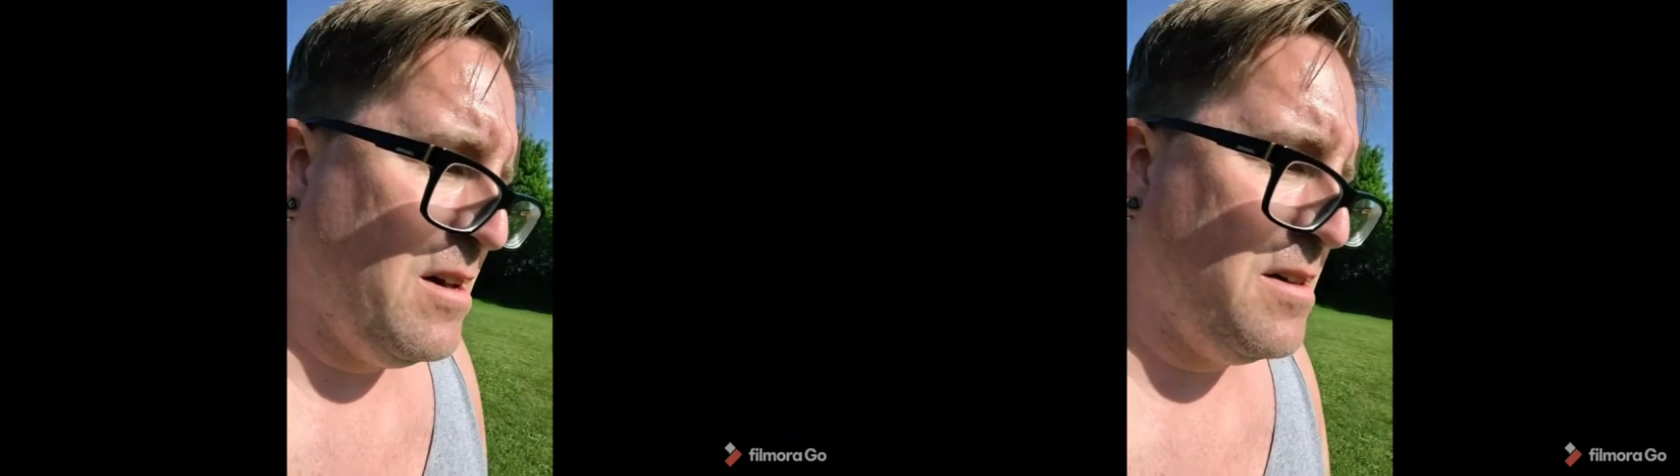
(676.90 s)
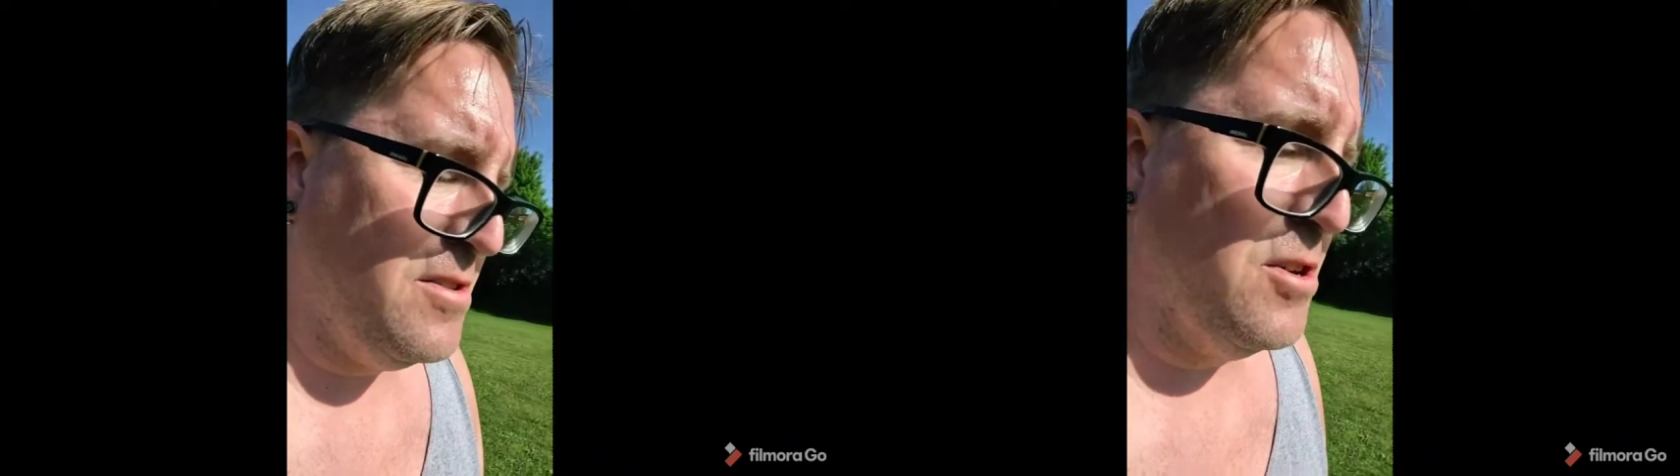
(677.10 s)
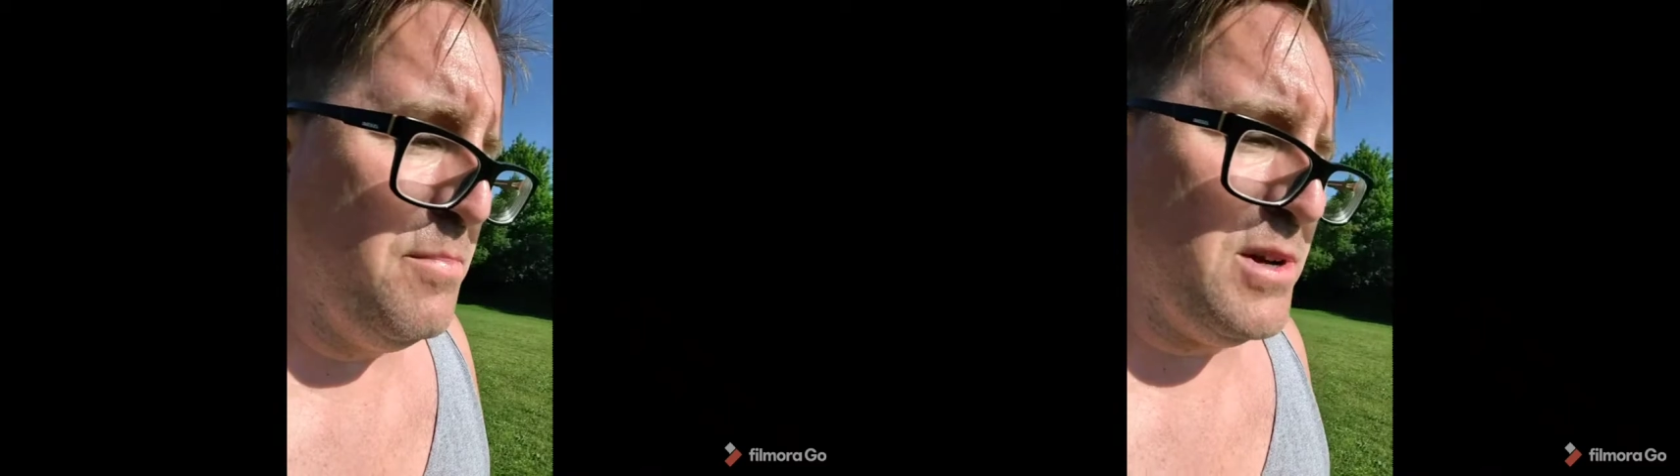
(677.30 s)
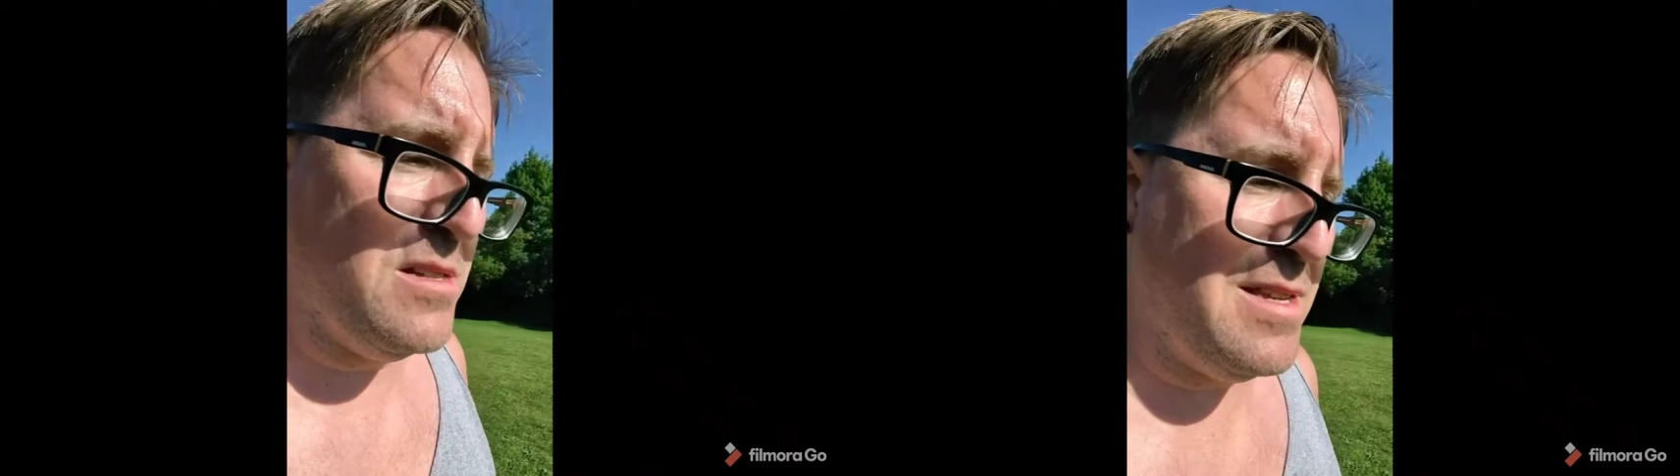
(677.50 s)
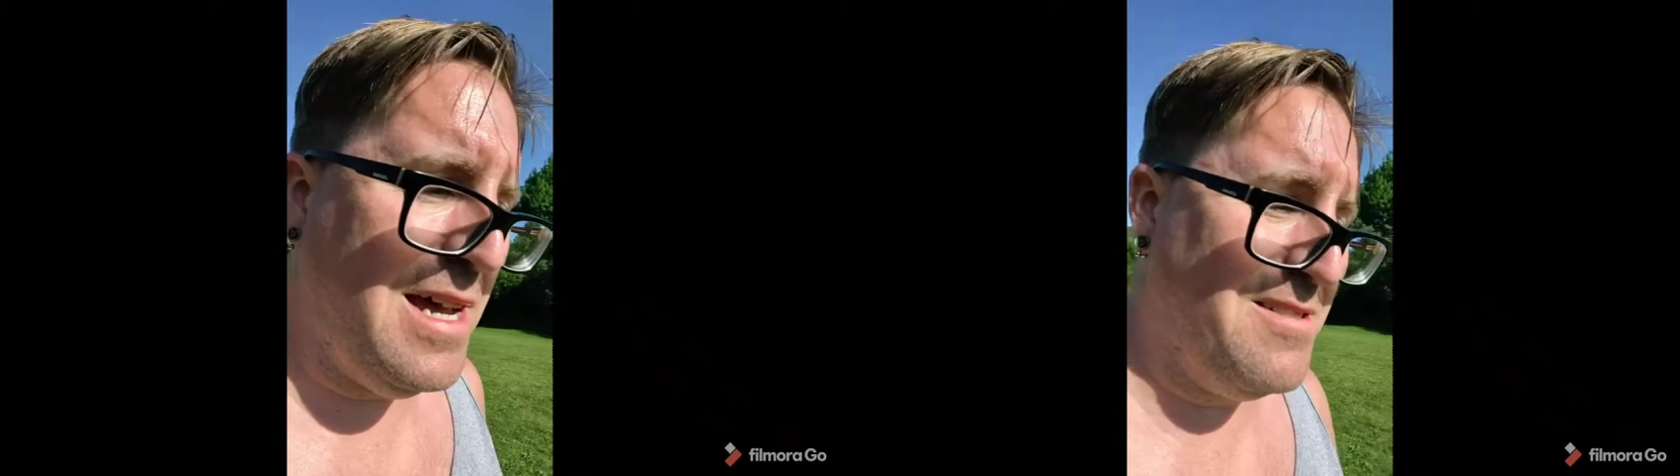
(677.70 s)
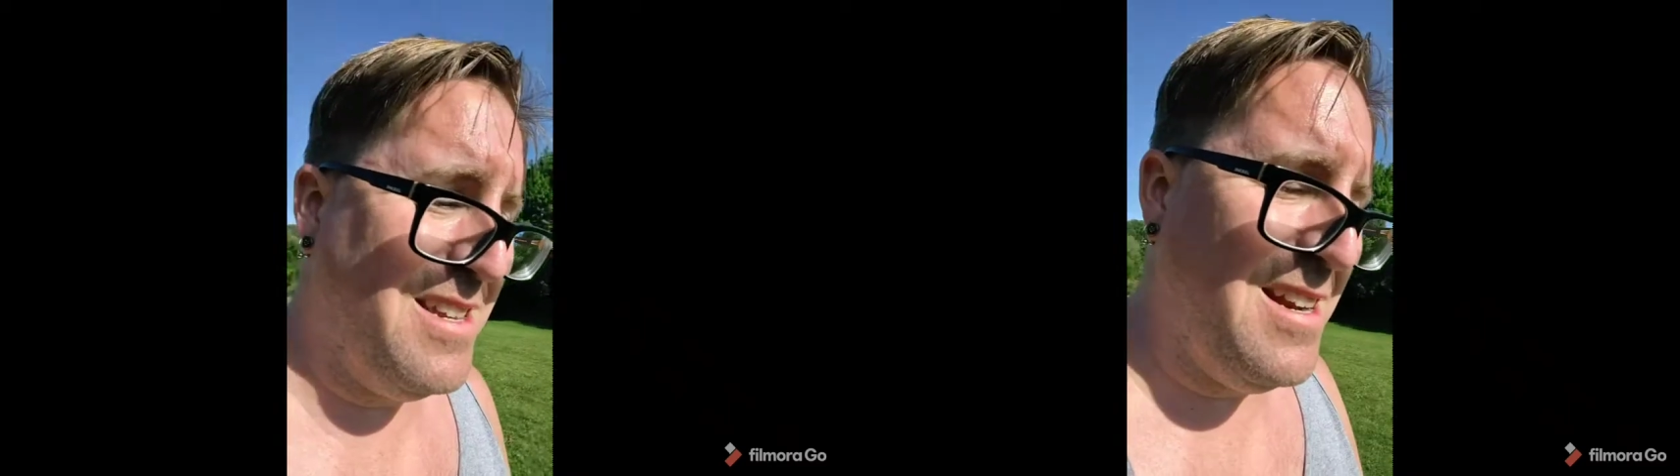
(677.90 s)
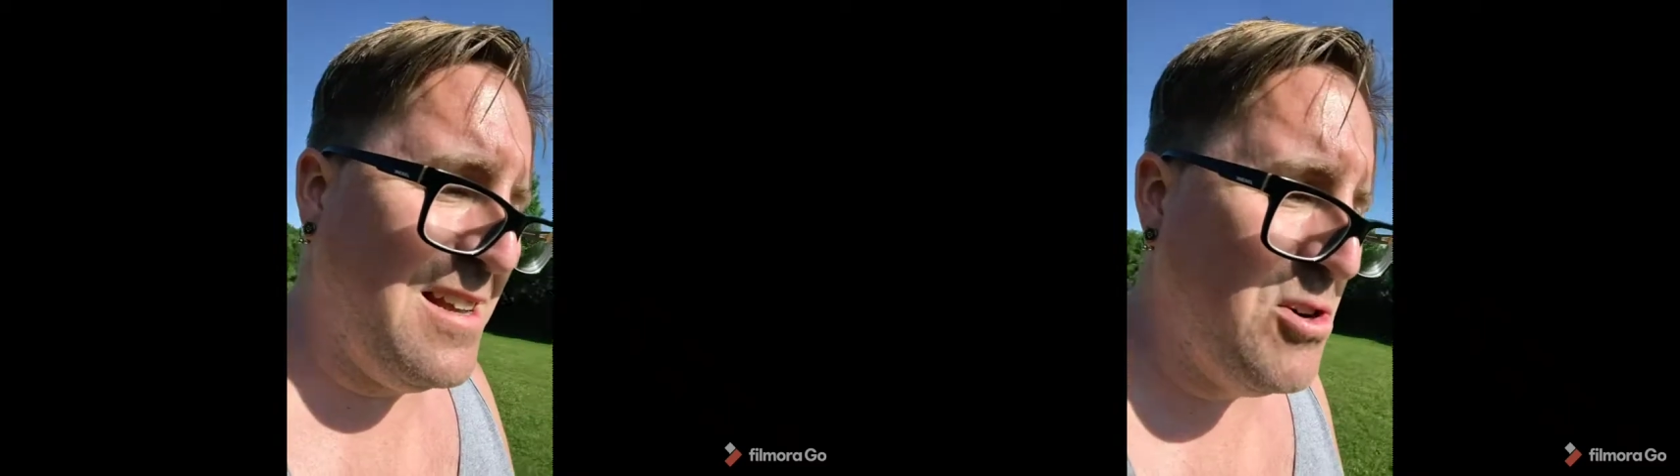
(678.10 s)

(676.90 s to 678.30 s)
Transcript: the trumpet could sound at any